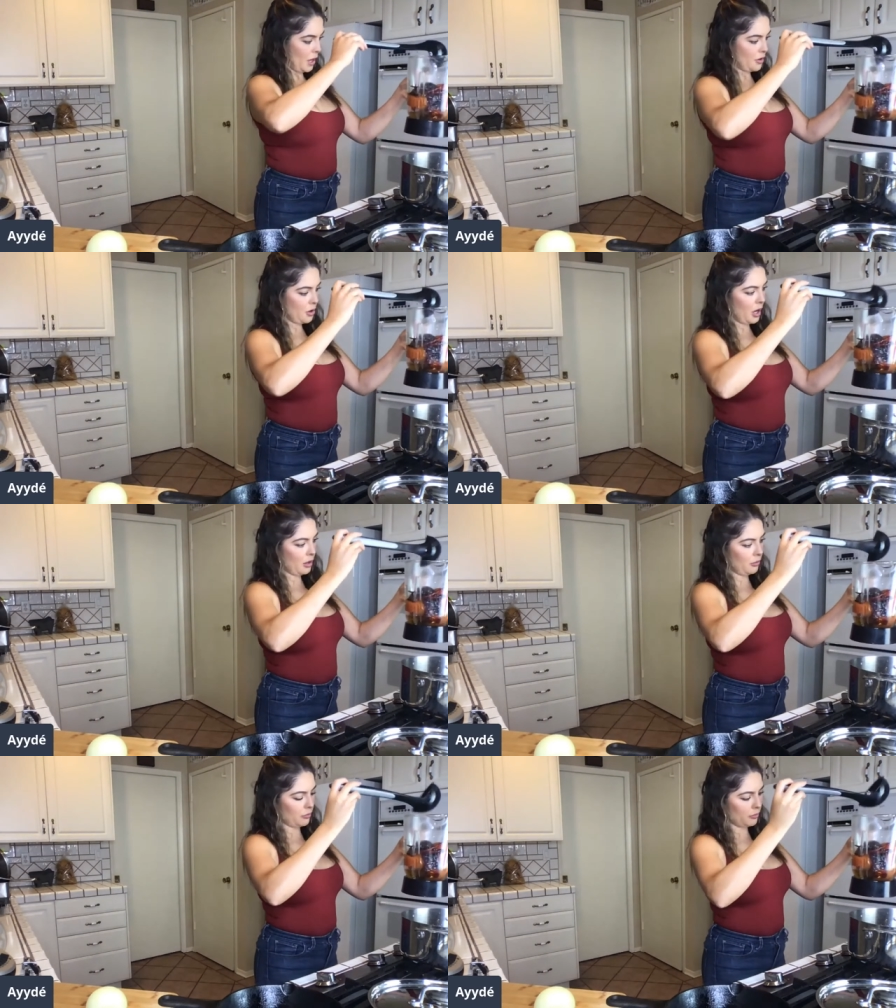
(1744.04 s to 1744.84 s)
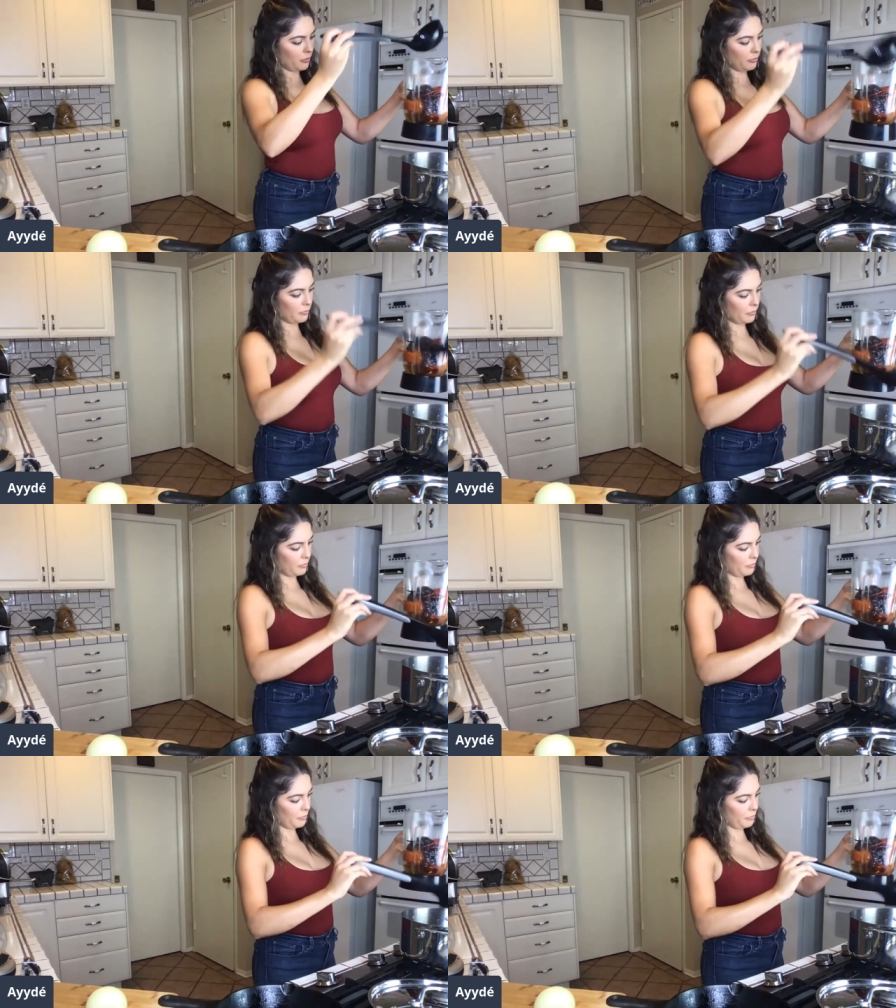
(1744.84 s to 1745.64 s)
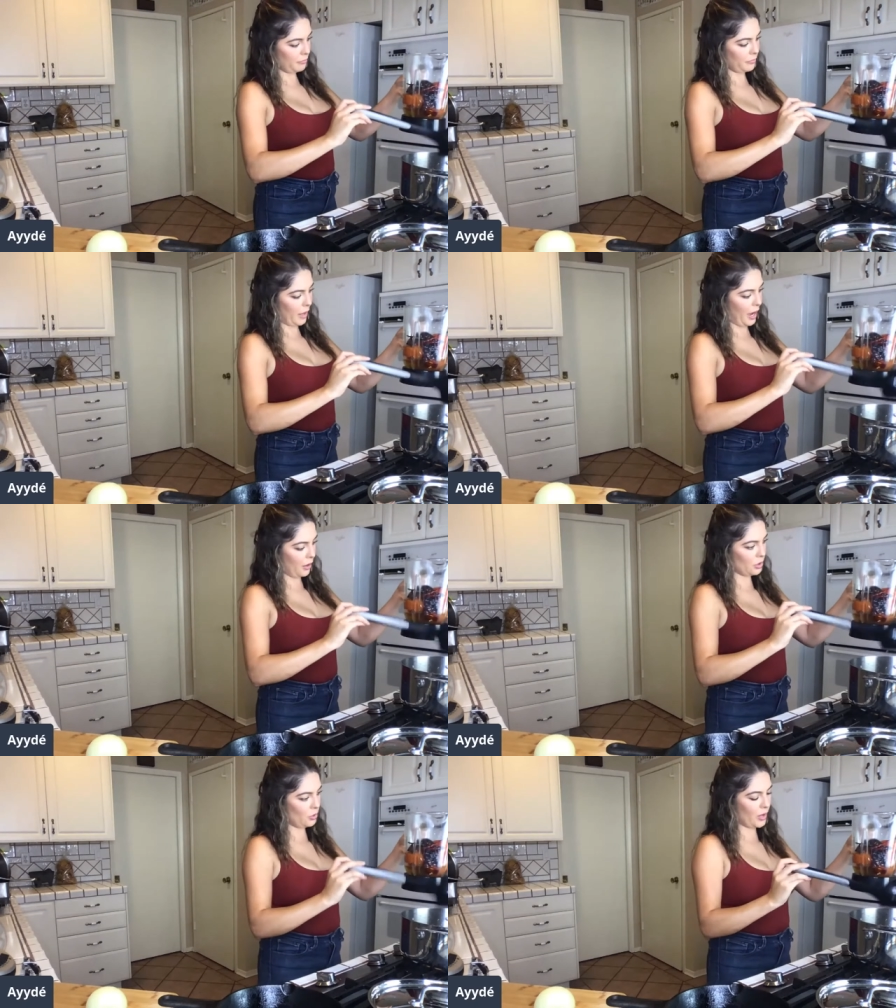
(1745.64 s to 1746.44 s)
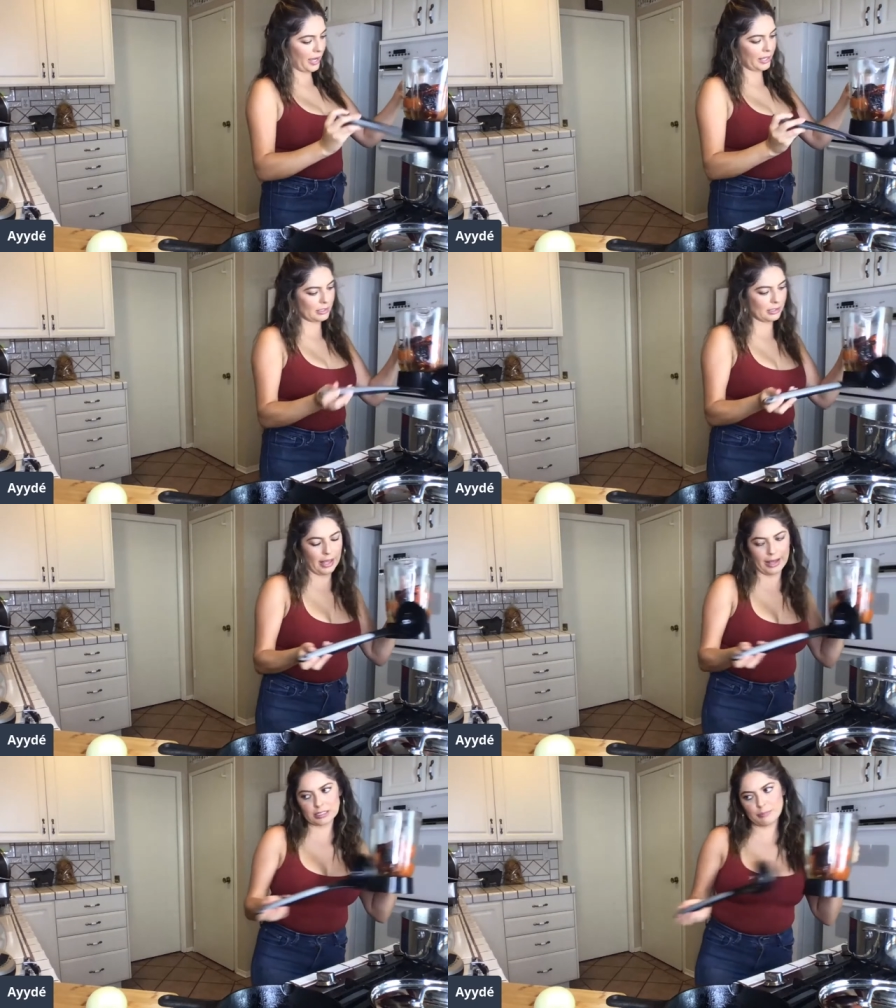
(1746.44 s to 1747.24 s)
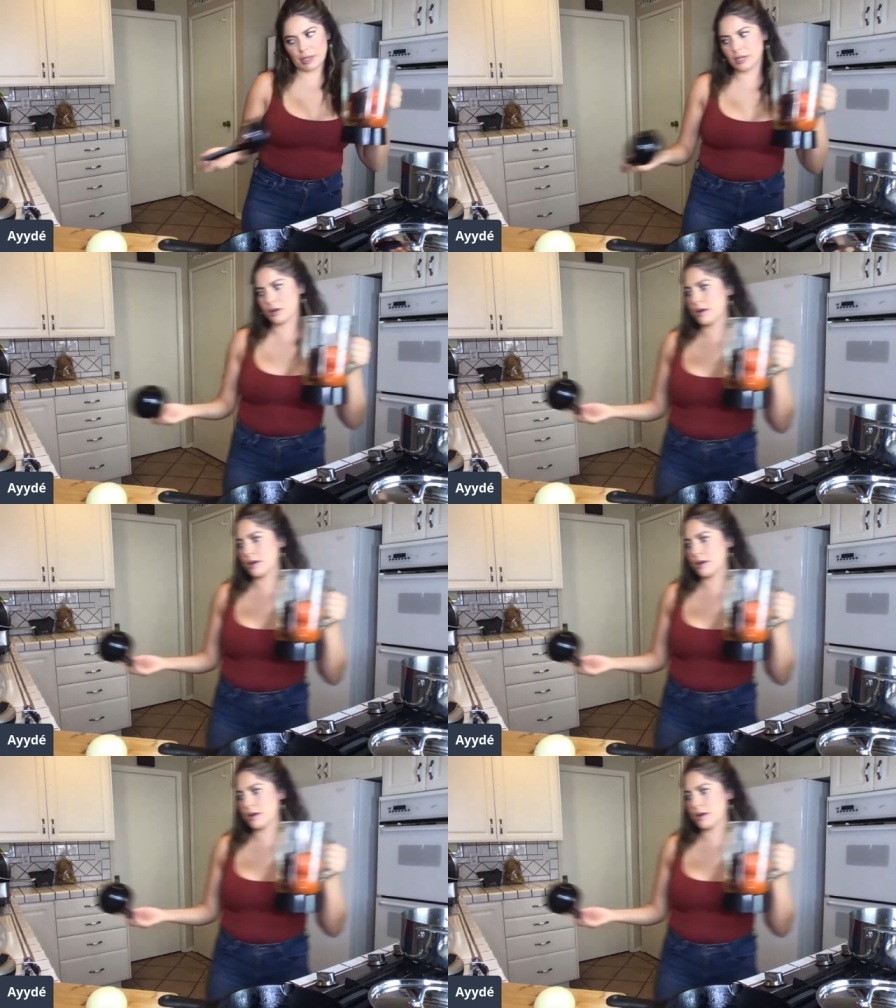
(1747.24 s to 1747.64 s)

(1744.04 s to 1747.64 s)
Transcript: I don't know how how you guys like, depending